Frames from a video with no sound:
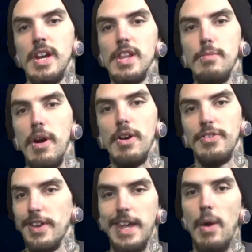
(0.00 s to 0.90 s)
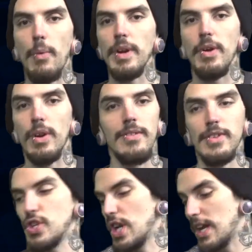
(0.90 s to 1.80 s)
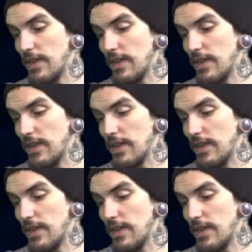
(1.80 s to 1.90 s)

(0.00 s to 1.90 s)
The bar's like, yeah, we don't give a shit.